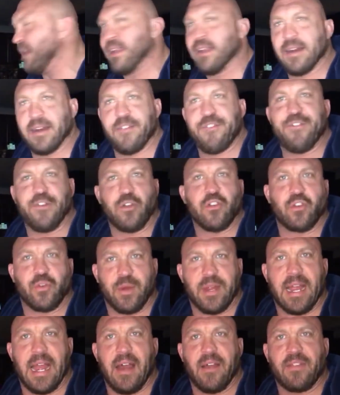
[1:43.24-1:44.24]
at
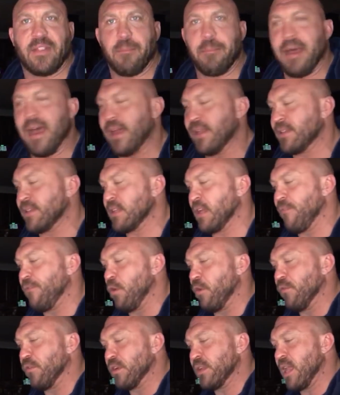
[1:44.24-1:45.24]
filtering out the bad stuff
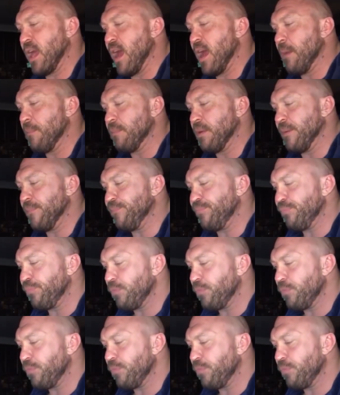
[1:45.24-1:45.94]
over time. But